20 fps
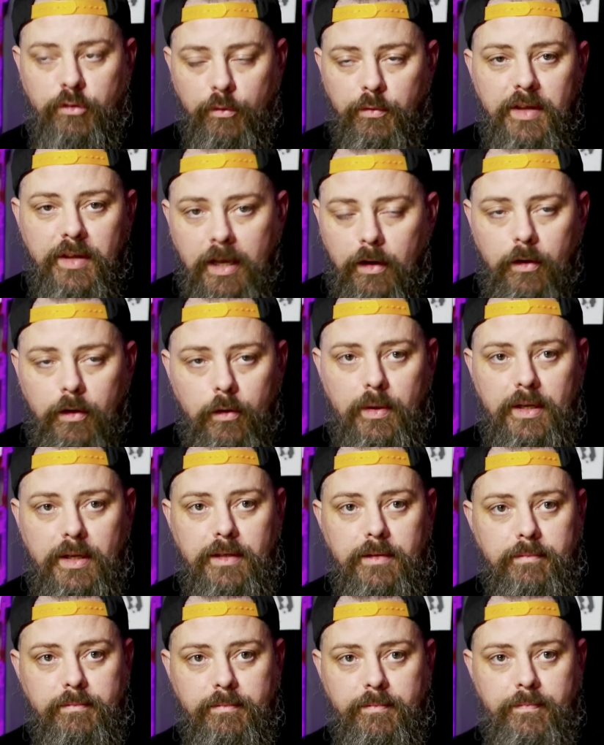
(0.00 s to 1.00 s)
So they cut
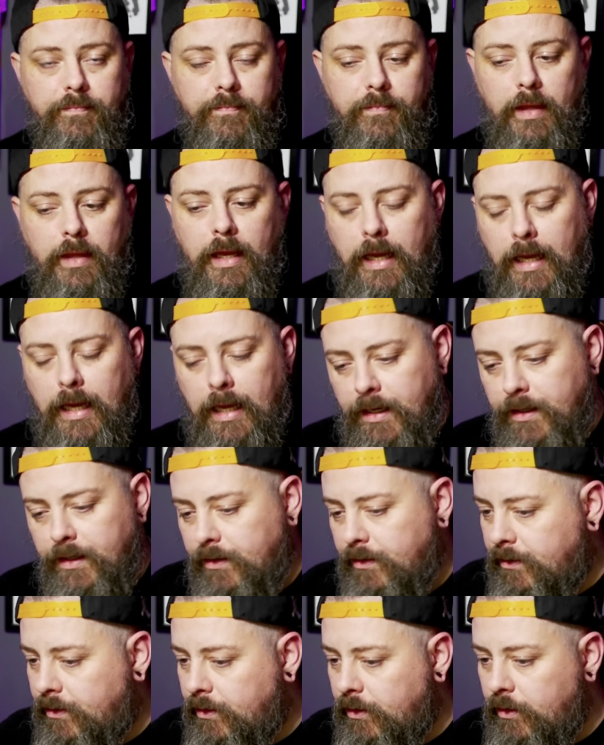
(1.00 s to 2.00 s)
away.
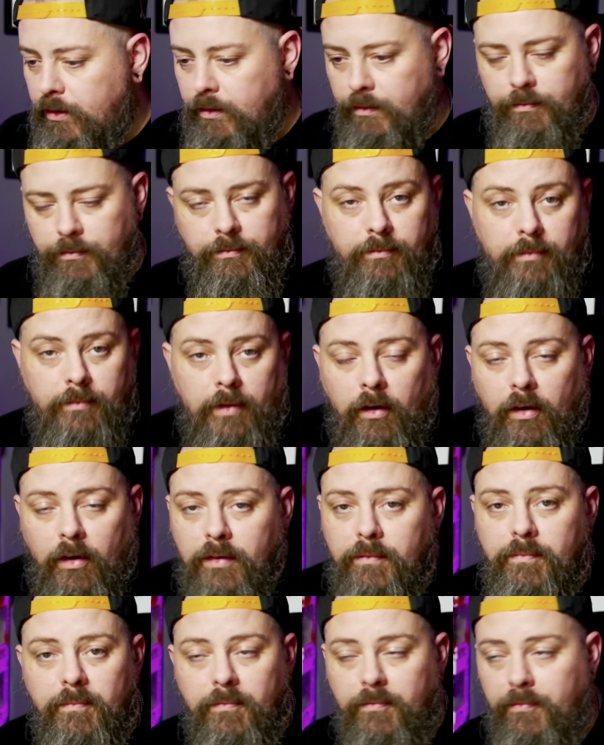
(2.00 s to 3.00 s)
And,
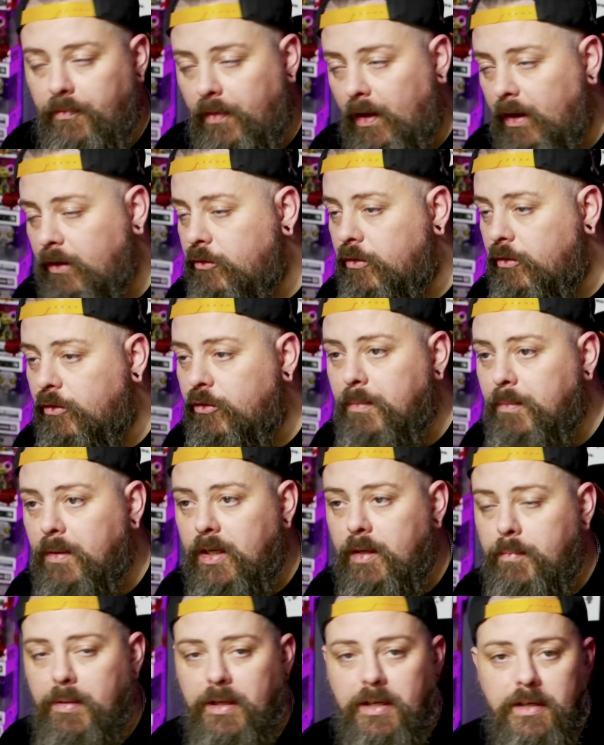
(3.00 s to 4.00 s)
alright, that's just
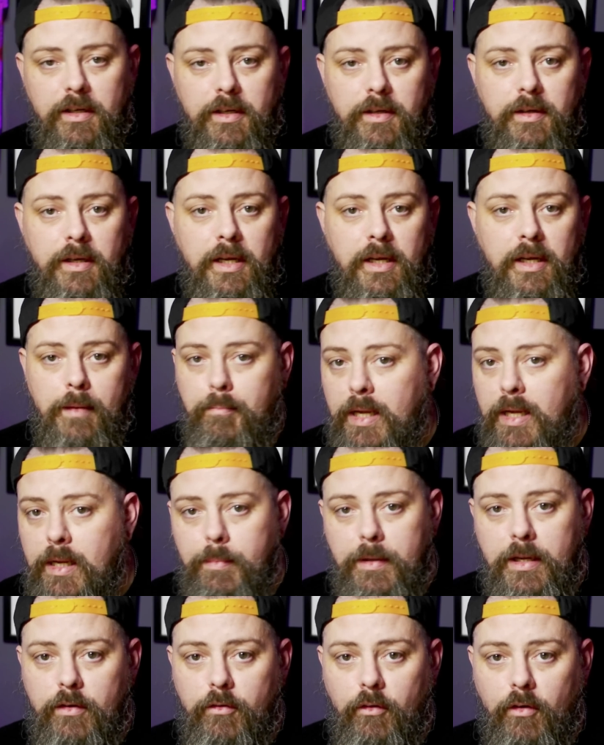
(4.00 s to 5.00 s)
my opinion.
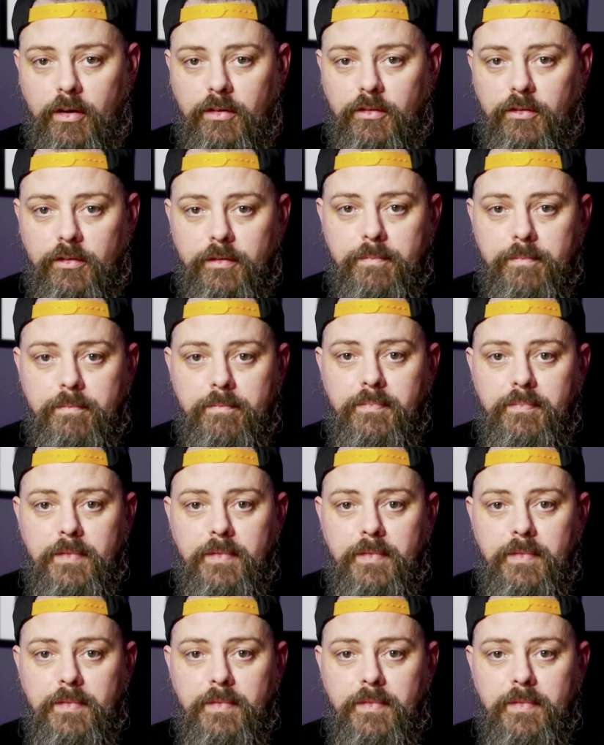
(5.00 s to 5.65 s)
Maybe you're right.